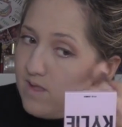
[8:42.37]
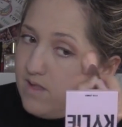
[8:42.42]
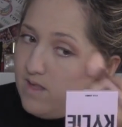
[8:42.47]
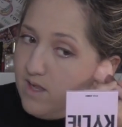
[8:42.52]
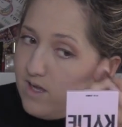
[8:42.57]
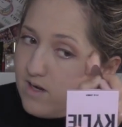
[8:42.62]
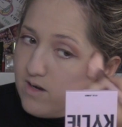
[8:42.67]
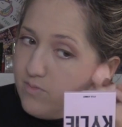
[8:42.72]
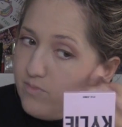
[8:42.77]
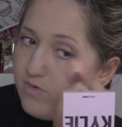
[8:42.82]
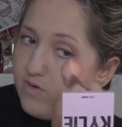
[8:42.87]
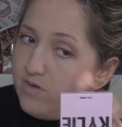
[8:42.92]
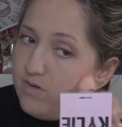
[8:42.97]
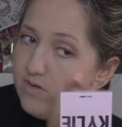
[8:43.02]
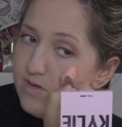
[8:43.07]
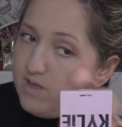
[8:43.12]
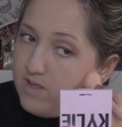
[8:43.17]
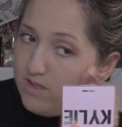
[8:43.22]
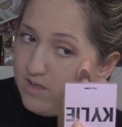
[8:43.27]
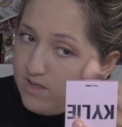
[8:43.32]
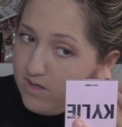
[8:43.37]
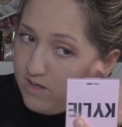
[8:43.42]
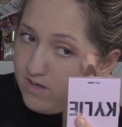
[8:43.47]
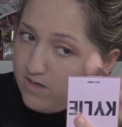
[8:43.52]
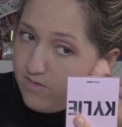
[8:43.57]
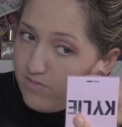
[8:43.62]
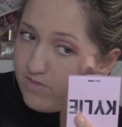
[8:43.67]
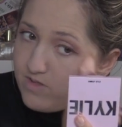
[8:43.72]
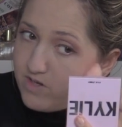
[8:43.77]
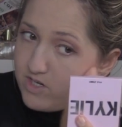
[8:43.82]
Like more at the end
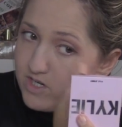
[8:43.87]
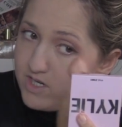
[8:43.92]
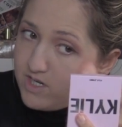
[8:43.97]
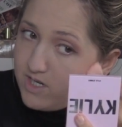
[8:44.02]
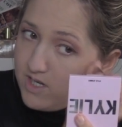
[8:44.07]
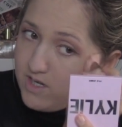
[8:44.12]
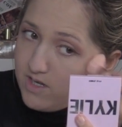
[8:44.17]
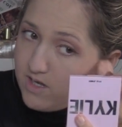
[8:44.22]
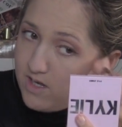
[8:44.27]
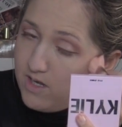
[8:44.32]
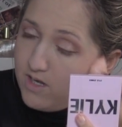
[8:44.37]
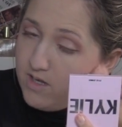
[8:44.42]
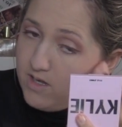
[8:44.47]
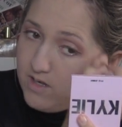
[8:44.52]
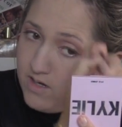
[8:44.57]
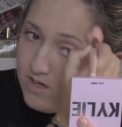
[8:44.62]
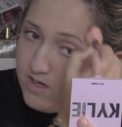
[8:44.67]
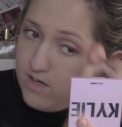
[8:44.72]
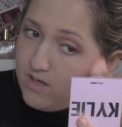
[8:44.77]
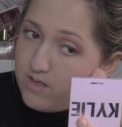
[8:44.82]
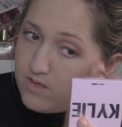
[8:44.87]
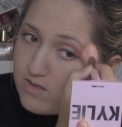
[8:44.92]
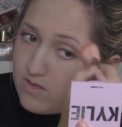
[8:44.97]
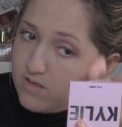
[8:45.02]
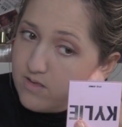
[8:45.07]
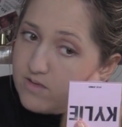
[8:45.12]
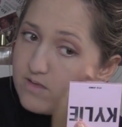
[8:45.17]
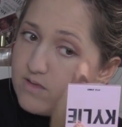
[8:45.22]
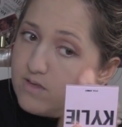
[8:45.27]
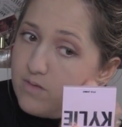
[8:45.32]
of the cheek, yeah, to
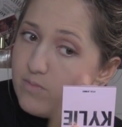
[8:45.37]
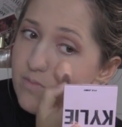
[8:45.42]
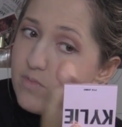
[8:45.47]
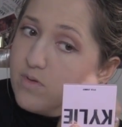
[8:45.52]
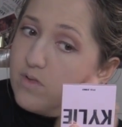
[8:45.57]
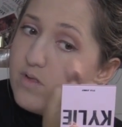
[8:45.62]
the tip.